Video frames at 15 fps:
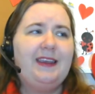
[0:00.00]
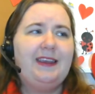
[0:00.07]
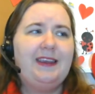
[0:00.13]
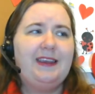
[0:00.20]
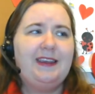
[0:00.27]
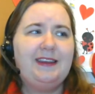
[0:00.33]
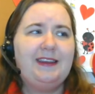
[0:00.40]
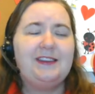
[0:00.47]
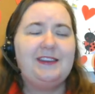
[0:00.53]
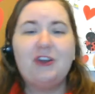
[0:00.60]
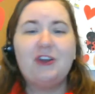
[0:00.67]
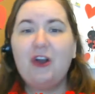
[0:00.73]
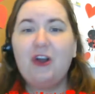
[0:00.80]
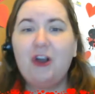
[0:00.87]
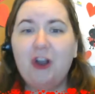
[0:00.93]
It is
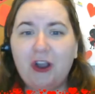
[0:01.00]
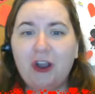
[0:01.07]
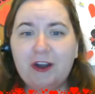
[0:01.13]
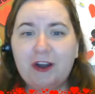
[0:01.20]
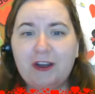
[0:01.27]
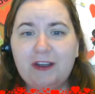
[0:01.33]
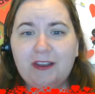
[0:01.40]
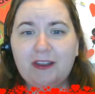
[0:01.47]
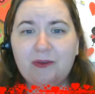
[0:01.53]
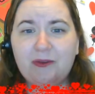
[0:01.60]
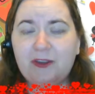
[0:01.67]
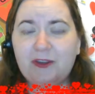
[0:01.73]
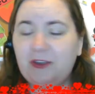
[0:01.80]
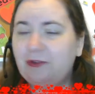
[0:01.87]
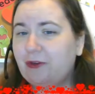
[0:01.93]
hard
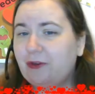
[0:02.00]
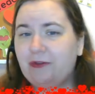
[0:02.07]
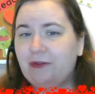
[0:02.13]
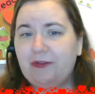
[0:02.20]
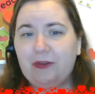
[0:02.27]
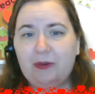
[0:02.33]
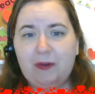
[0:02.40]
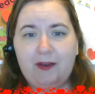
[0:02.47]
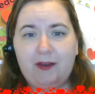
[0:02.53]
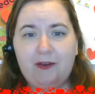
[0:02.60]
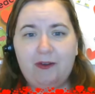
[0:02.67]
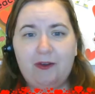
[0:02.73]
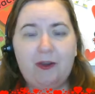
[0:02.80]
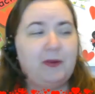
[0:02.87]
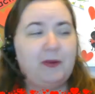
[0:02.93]
when you don't feel
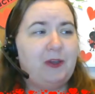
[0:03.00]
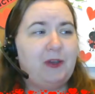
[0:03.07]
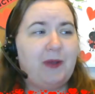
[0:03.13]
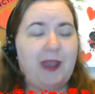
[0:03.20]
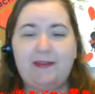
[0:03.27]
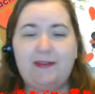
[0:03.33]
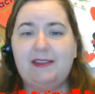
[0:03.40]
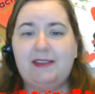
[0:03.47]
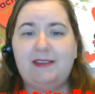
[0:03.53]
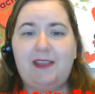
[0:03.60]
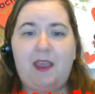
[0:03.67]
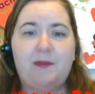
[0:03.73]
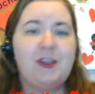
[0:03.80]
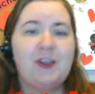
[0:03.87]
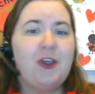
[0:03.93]
well, or when you haven't
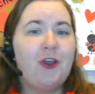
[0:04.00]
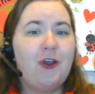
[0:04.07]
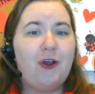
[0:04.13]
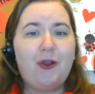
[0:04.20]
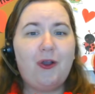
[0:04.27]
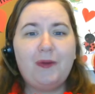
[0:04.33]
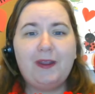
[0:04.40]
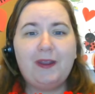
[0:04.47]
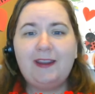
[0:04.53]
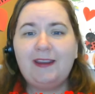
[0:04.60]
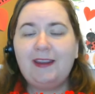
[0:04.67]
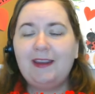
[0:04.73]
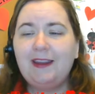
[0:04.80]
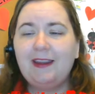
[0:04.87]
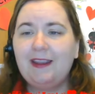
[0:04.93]
slept, or
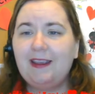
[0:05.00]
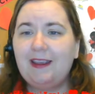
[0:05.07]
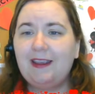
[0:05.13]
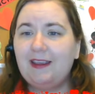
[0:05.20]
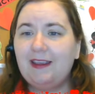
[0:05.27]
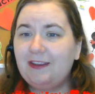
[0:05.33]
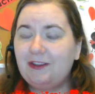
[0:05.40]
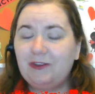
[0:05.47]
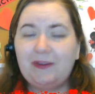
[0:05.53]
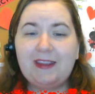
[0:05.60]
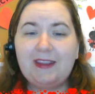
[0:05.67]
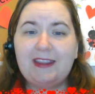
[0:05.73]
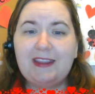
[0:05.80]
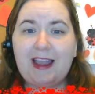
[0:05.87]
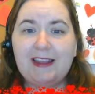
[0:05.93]
when you
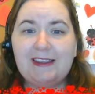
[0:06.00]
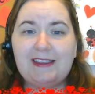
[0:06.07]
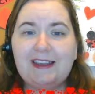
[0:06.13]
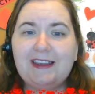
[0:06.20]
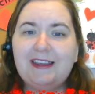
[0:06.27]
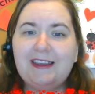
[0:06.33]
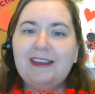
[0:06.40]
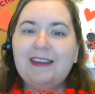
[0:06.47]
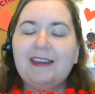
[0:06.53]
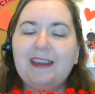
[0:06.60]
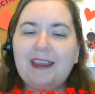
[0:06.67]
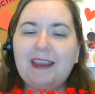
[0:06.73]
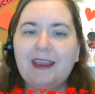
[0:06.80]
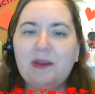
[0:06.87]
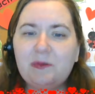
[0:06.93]
get the idea. It
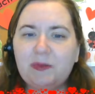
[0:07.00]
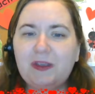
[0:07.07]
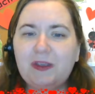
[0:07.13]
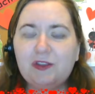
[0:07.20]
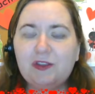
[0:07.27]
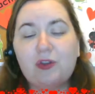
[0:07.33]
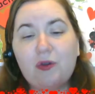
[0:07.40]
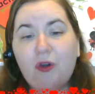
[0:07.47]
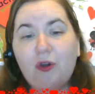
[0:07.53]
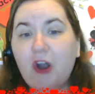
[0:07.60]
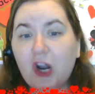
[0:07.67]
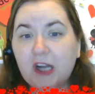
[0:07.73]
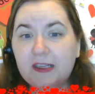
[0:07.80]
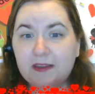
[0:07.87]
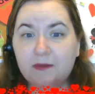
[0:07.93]
can be so
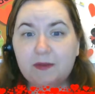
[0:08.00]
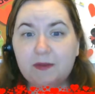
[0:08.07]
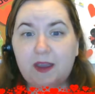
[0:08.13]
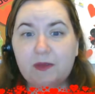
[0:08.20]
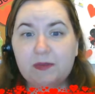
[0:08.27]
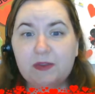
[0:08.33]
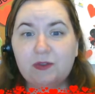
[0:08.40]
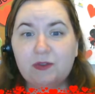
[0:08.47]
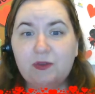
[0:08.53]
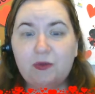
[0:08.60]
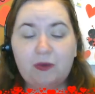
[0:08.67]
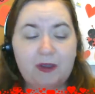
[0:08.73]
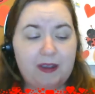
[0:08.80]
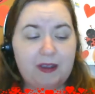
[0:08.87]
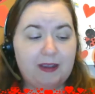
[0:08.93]
hard sometimes.
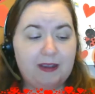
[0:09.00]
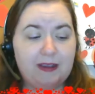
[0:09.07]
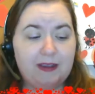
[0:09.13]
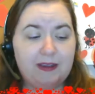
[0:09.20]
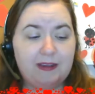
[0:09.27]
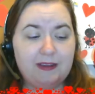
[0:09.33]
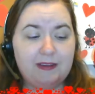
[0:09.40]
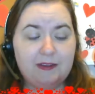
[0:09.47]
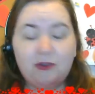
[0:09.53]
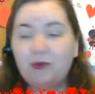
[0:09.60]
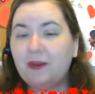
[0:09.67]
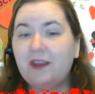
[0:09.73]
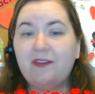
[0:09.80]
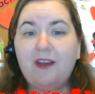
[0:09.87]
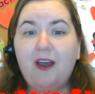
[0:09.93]
So
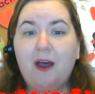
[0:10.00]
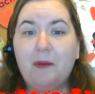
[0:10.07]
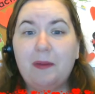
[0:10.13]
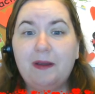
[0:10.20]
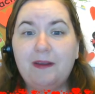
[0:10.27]
don't give up.